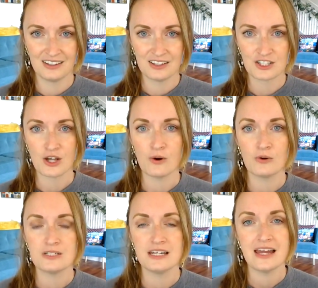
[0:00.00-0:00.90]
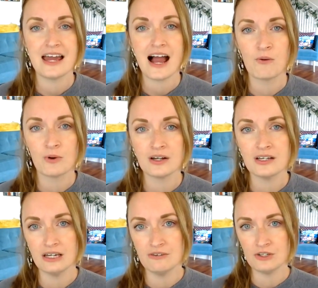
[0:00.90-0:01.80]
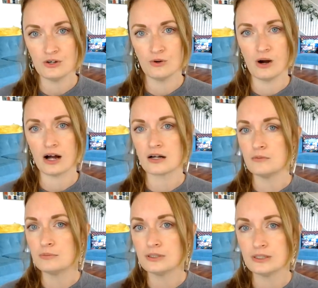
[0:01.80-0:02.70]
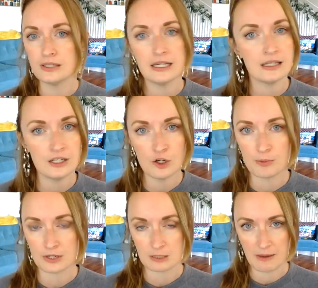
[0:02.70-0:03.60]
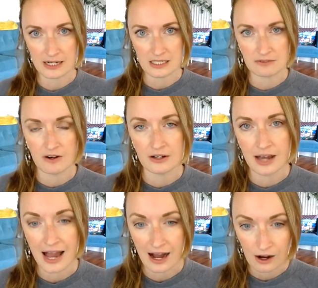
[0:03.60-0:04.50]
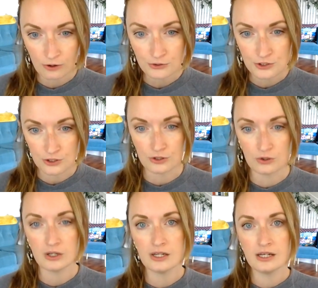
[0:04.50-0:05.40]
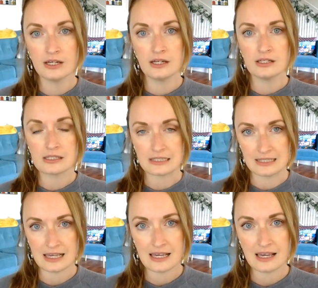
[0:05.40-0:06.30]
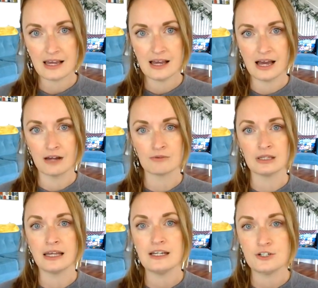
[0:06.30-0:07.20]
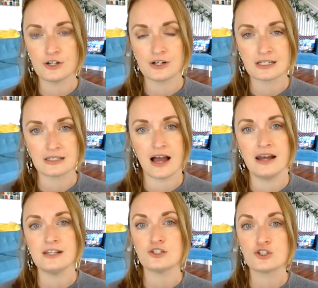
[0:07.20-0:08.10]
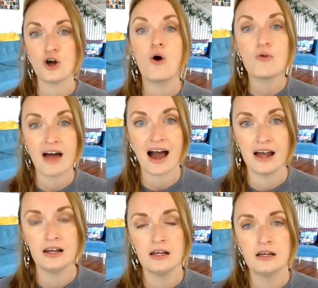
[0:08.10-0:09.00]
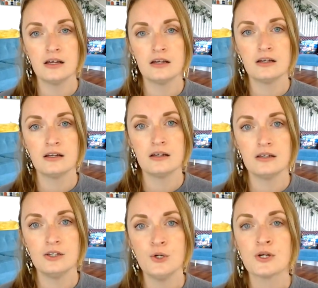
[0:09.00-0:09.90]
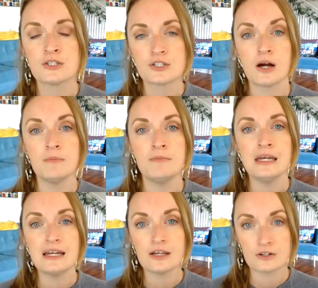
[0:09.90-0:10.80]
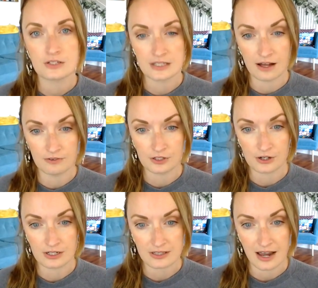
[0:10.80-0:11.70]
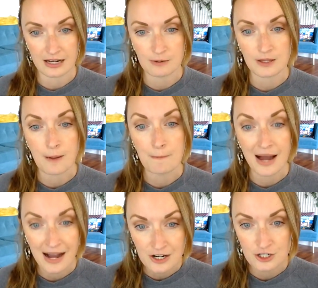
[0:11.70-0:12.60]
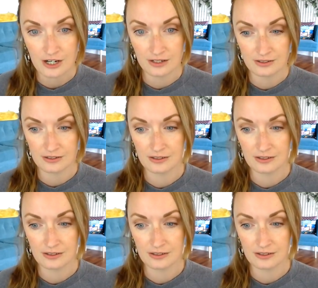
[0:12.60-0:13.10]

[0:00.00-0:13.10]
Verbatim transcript: so, today I want to give you a completely new perspective on how to see and relate to your anxiety so that you can start meeting yourself and your anxiety with compassion.